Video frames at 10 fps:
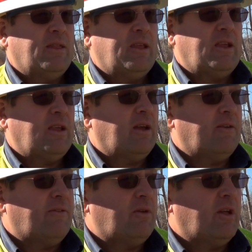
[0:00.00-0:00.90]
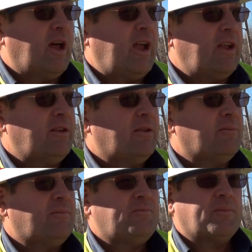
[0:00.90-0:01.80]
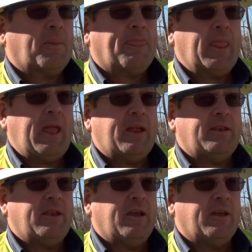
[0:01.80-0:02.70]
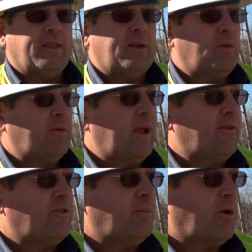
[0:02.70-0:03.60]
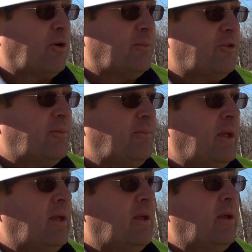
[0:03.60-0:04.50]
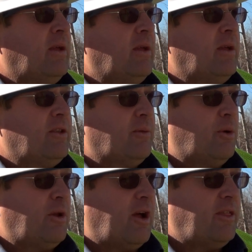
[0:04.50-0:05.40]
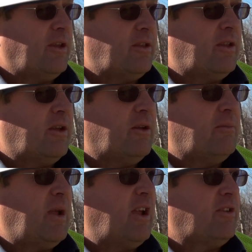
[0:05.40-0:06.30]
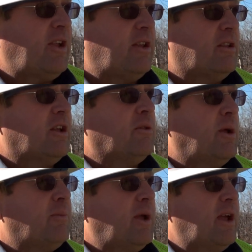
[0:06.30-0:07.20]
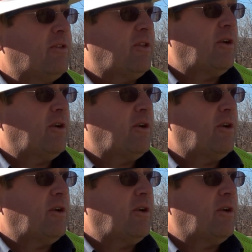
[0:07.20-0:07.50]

the uh, full height, and uh, then we would have some berms to put on that uh, may extend a little bit past